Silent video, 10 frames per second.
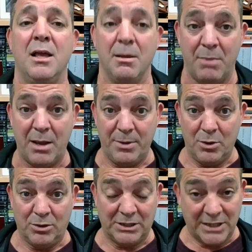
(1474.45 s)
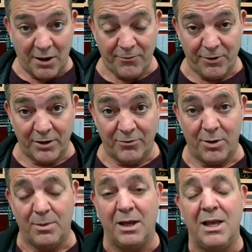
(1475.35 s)
Maybe you're suffering
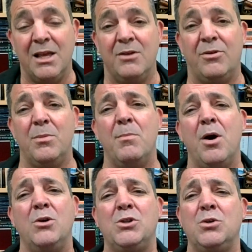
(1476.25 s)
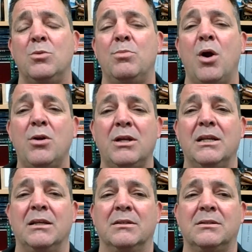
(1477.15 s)
from emotional
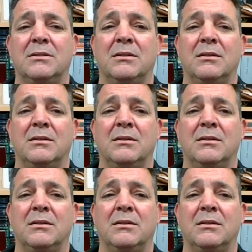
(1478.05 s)
brokenness,